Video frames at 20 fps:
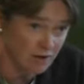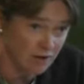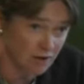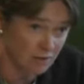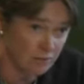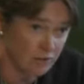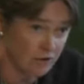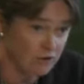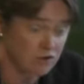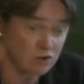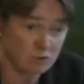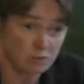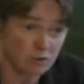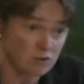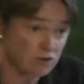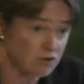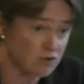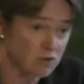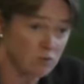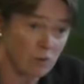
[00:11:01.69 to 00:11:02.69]
Those
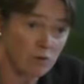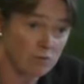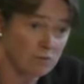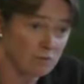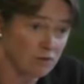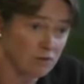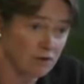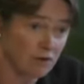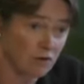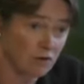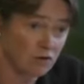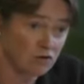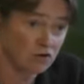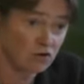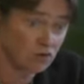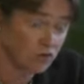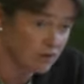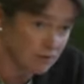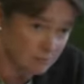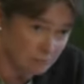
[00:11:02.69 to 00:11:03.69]
laboratories won't be on
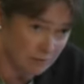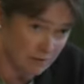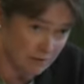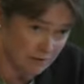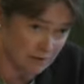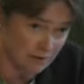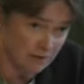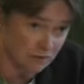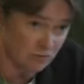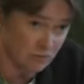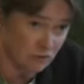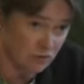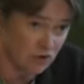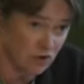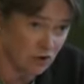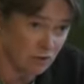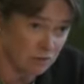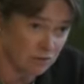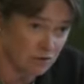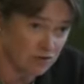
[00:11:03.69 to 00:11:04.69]
stream by the end of
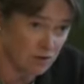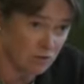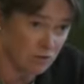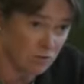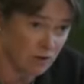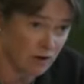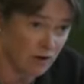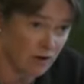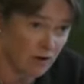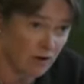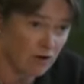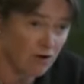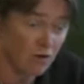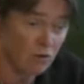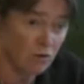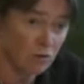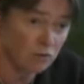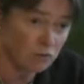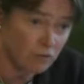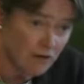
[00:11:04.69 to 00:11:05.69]
October. So we are
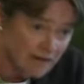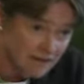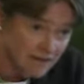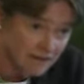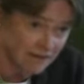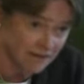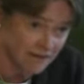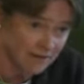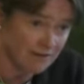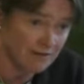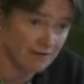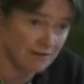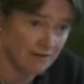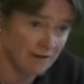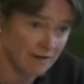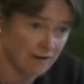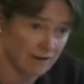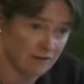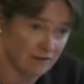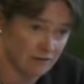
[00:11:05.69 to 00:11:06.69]
already
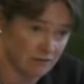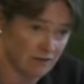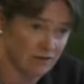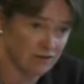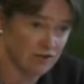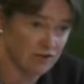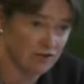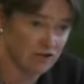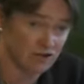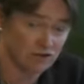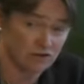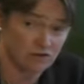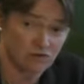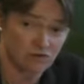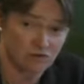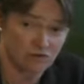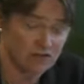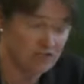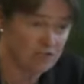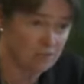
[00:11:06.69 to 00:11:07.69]
laying the foundations
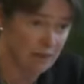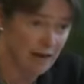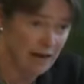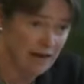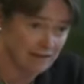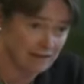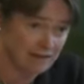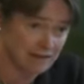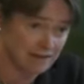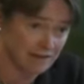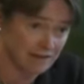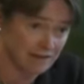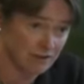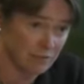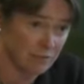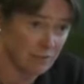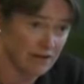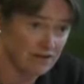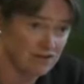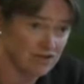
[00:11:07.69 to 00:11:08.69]
for expanding
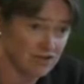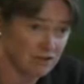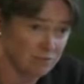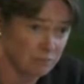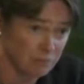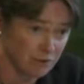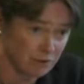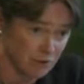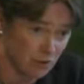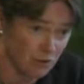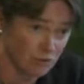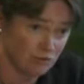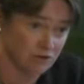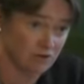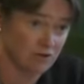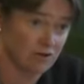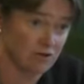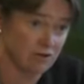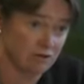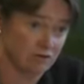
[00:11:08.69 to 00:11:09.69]
capacity
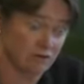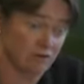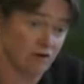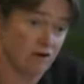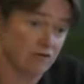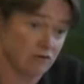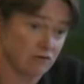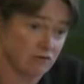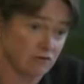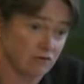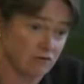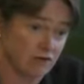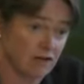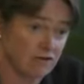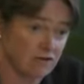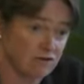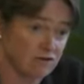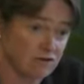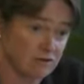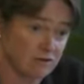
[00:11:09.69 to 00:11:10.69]
beyond the
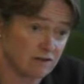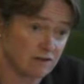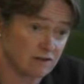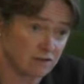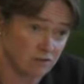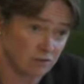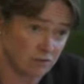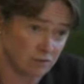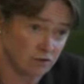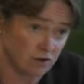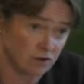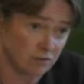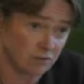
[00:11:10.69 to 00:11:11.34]
500,000 at the end of October.